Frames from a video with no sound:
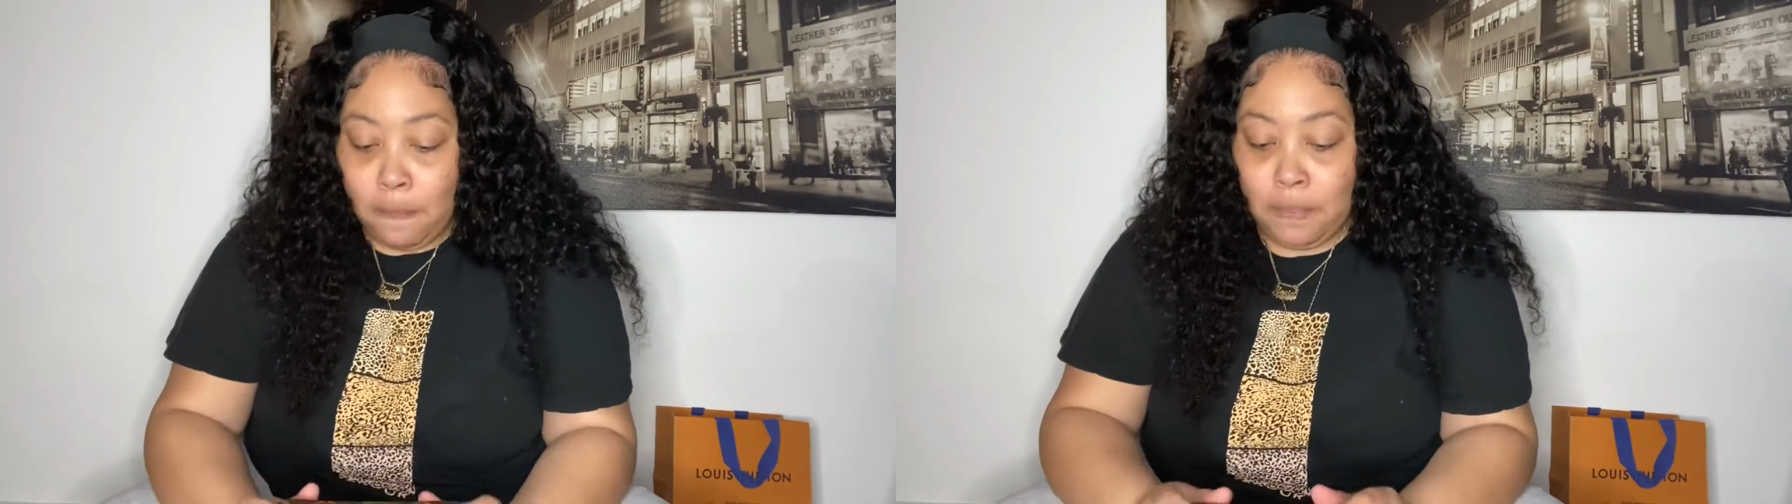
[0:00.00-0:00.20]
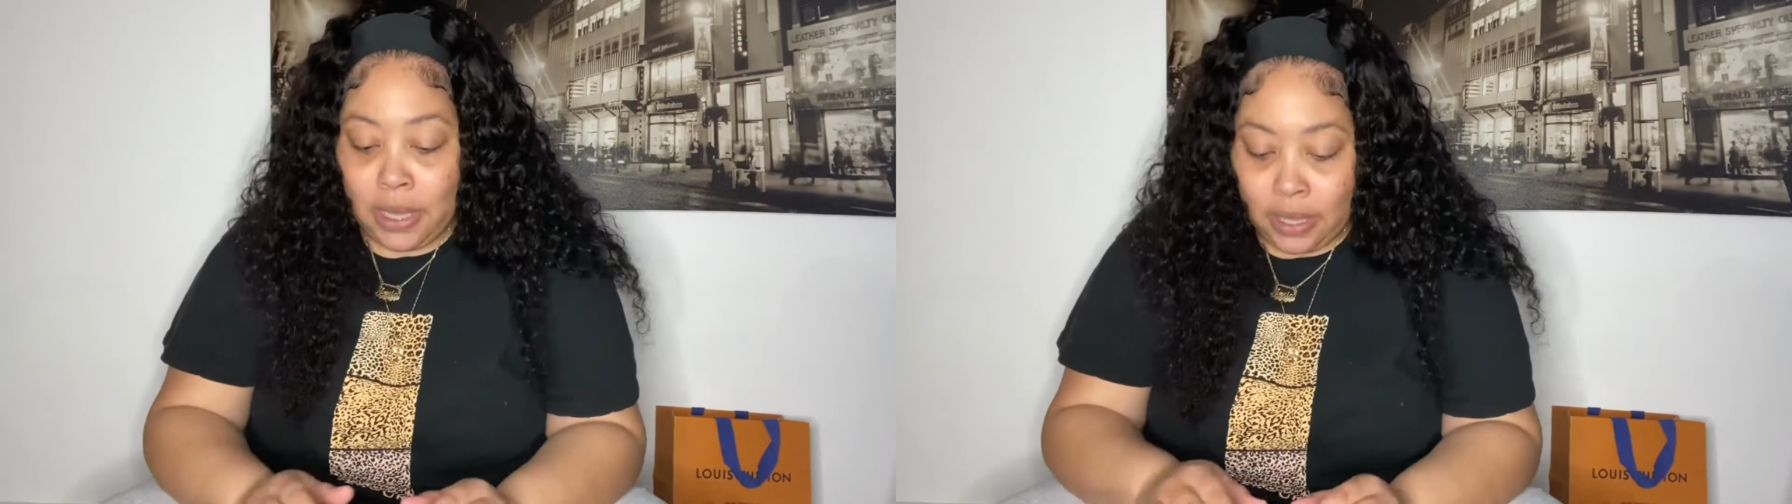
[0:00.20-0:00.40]

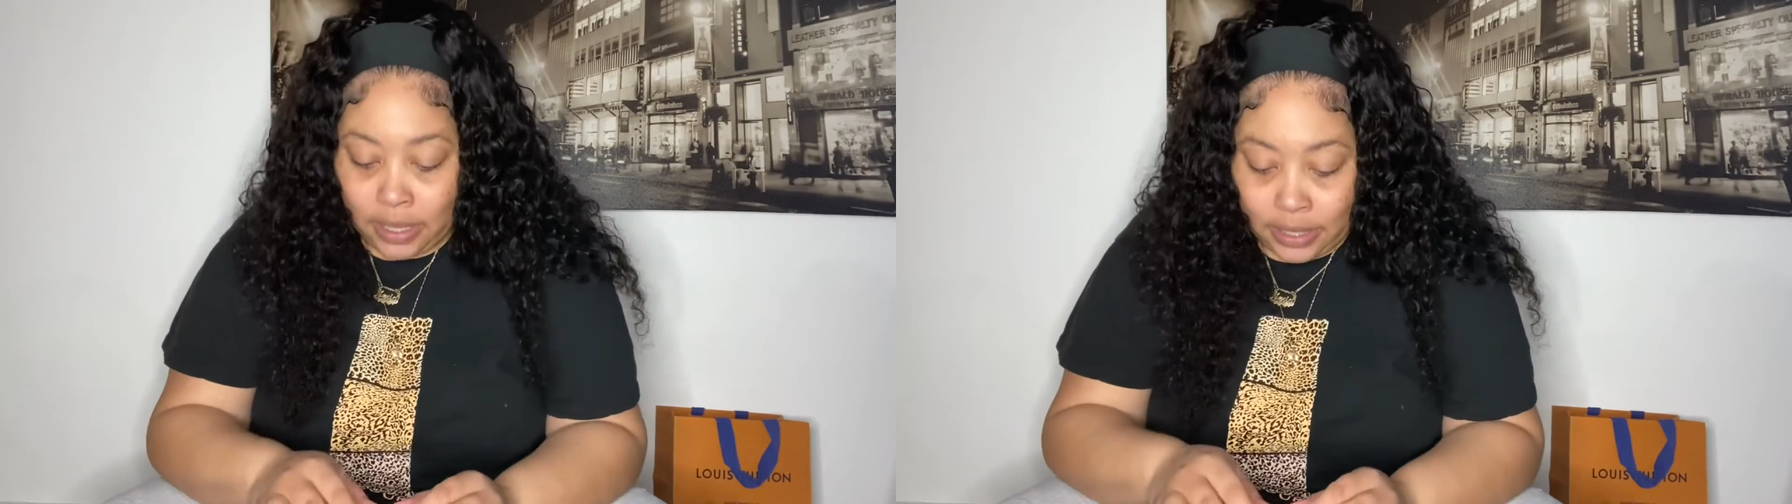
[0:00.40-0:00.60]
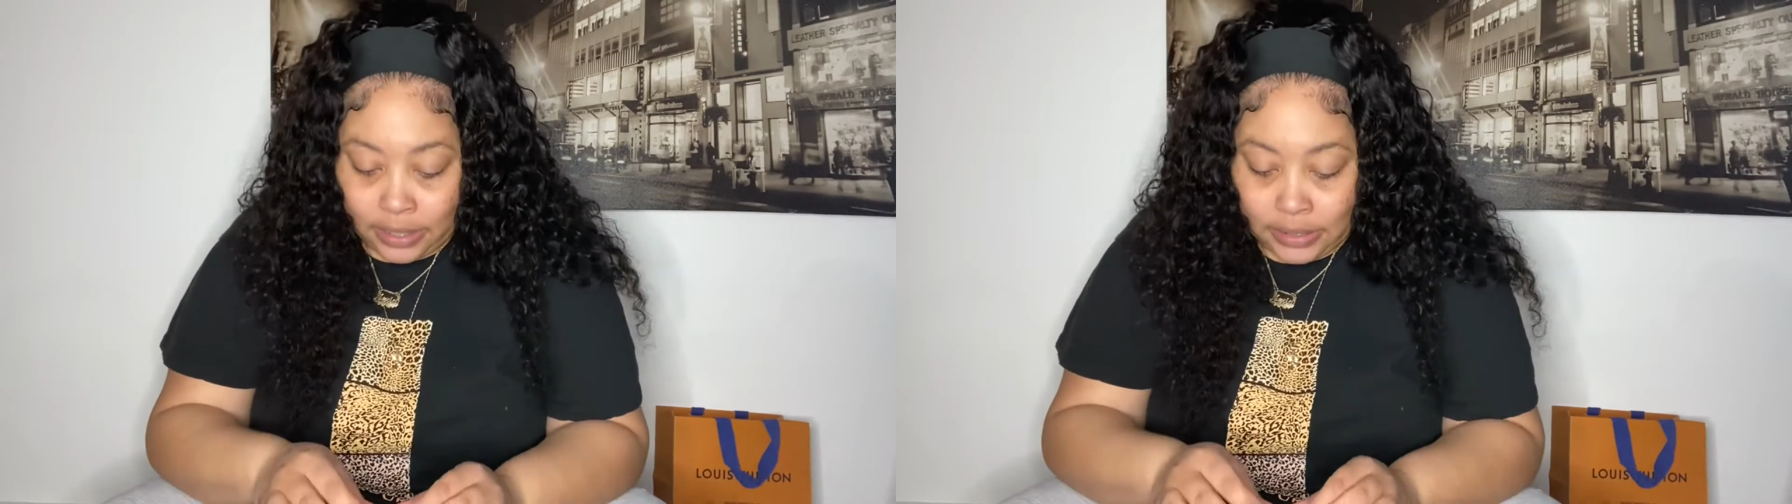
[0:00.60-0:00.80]

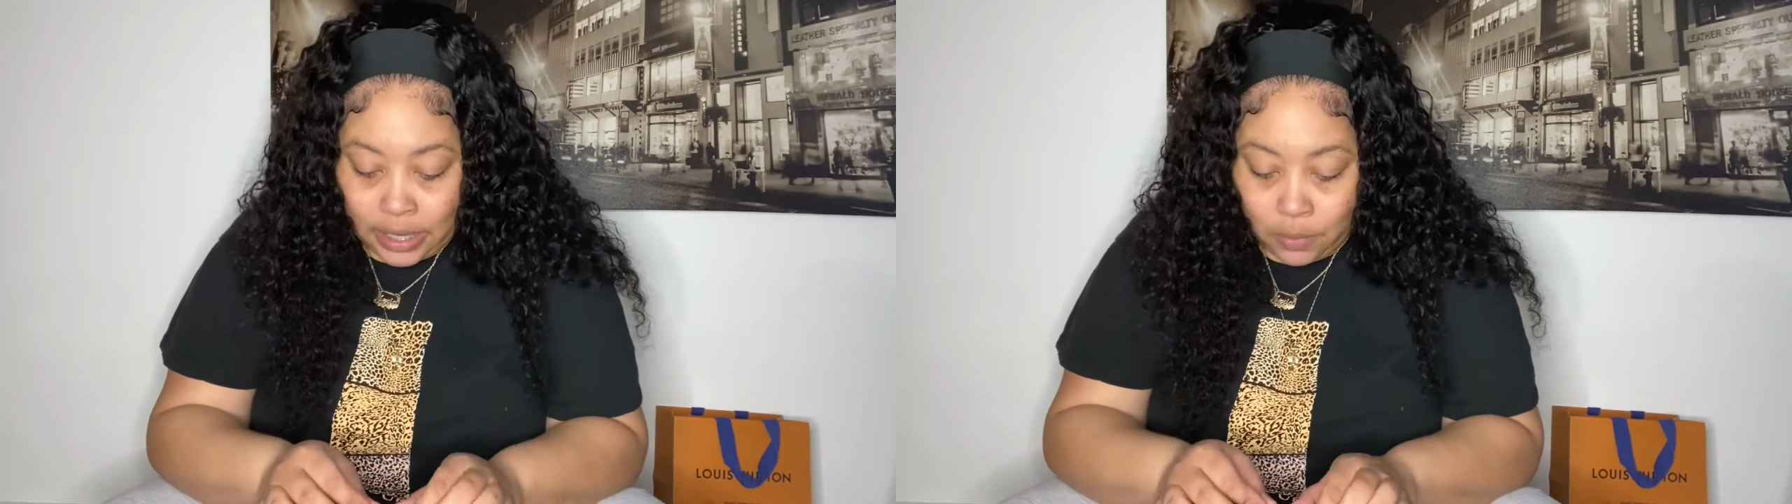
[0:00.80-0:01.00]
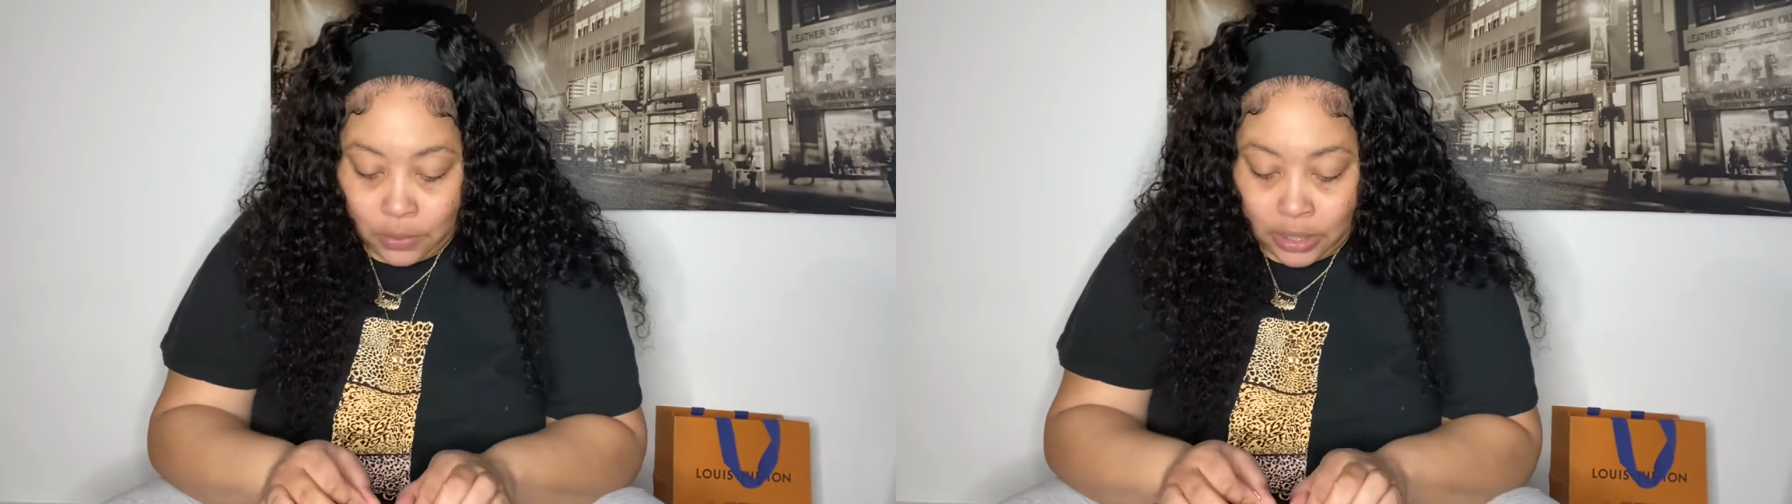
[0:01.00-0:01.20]
because
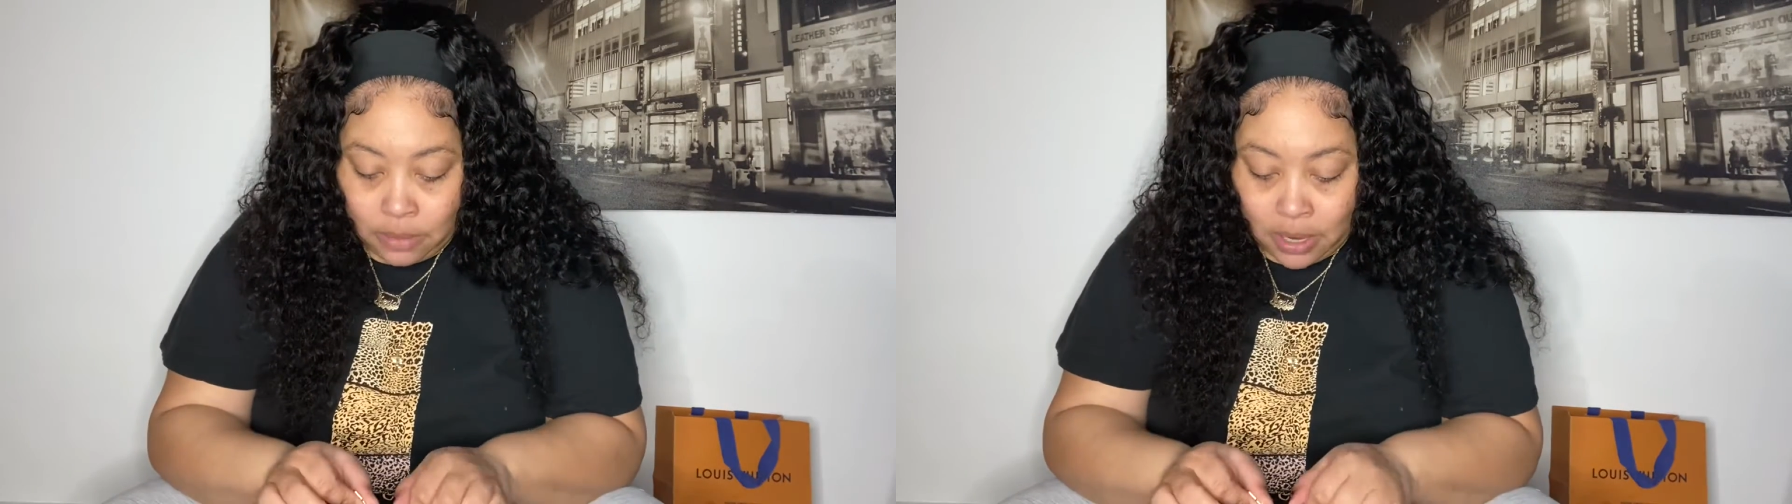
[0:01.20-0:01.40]
I work in the